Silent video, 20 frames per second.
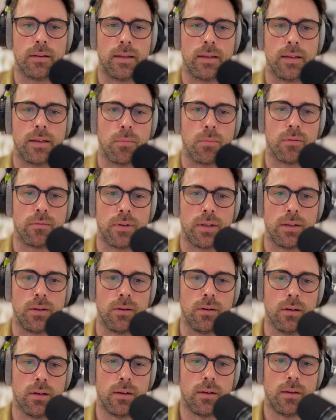demo
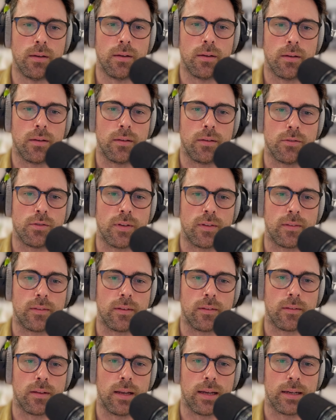video.
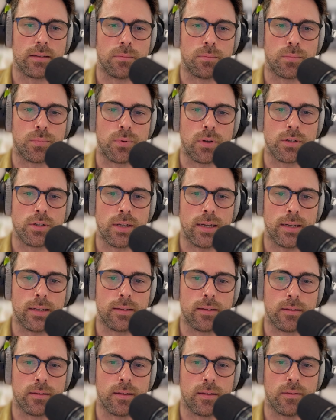just select a project,
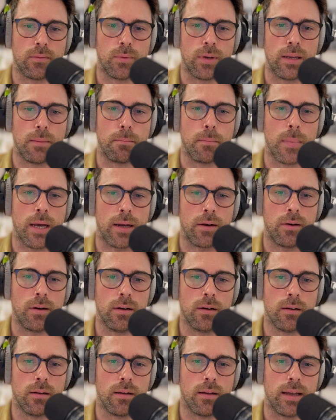doesn't really
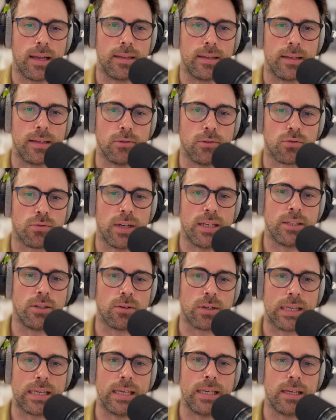matter, and then you create
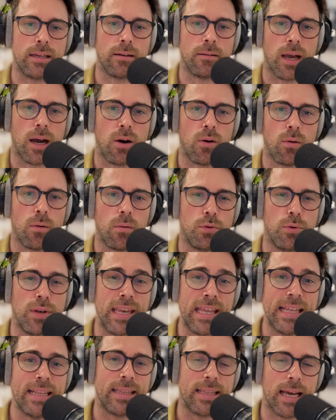your key. Now you
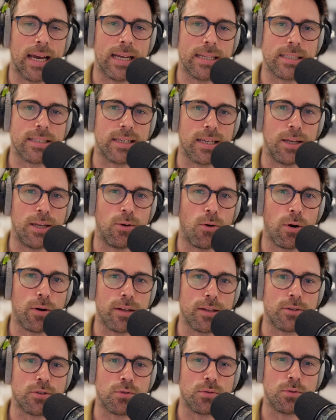need that in
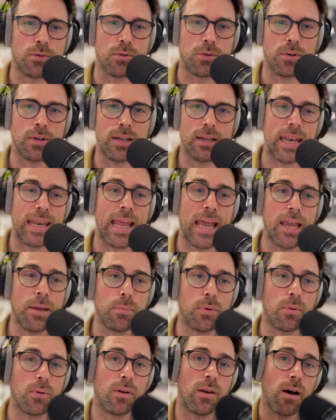order to
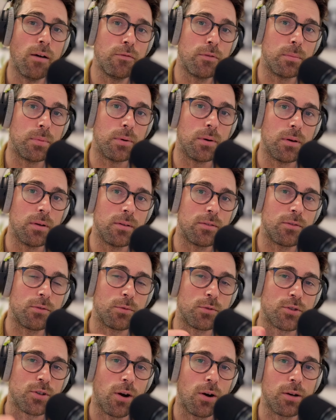enable Lovable
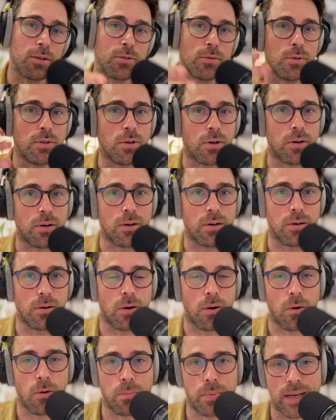to talk to your
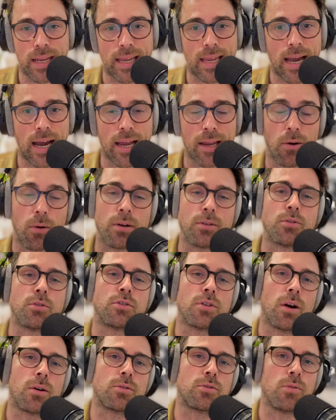OpenAI or to
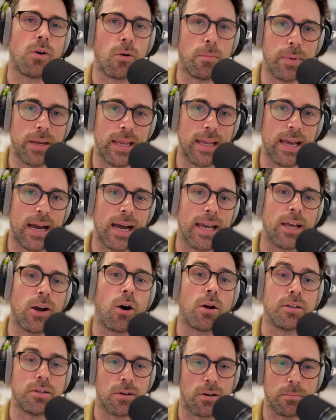talk to OpenAI
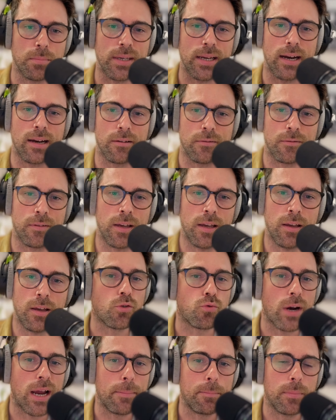on your behalf.
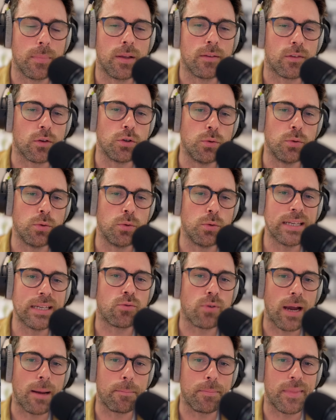So you will
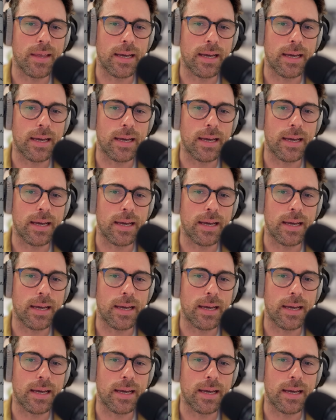grab